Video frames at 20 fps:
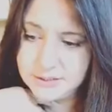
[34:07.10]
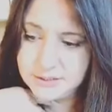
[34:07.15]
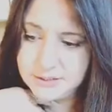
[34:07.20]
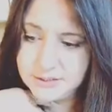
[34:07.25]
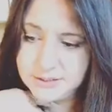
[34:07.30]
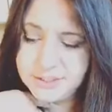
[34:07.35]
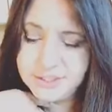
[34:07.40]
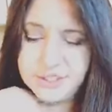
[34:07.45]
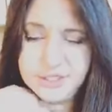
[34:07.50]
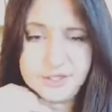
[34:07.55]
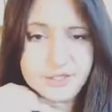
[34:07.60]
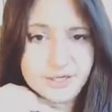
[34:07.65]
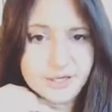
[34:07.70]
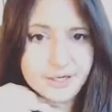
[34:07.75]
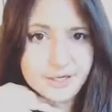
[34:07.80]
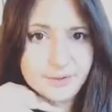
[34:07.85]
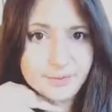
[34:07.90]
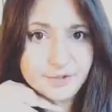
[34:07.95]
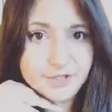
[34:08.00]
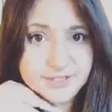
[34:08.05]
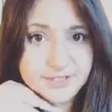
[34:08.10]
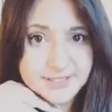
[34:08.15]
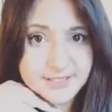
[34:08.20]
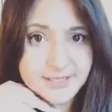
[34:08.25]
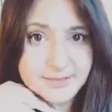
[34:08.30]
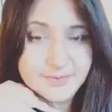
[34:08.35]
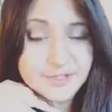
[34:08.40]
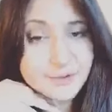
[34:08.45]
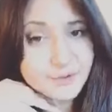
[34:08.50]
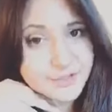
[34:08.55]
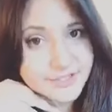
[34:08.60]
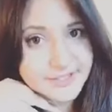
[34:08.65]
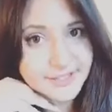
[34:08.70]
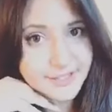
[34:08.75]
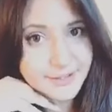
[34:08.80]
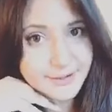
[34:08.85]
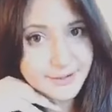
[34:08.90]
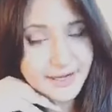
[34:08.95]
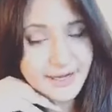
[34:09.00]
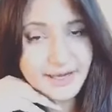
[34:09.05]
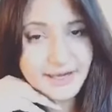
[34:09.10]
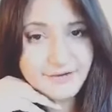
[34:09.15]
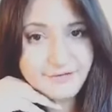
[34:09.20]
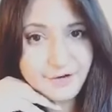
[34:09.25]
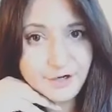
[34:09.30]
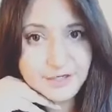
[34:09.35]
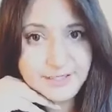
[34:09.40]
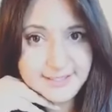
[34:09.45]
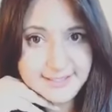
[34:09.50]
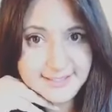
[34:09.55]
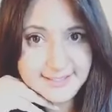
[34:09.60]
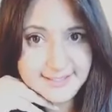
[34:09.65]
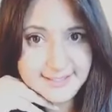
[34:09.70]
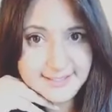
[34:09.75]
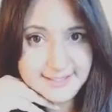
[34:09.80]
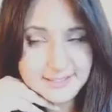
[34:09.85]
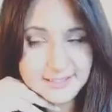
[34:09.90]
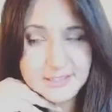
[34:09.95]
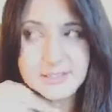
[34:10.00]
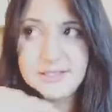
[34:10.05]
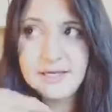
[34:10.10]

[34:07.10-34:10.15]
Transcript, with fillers: Do you know Muslims also have holidays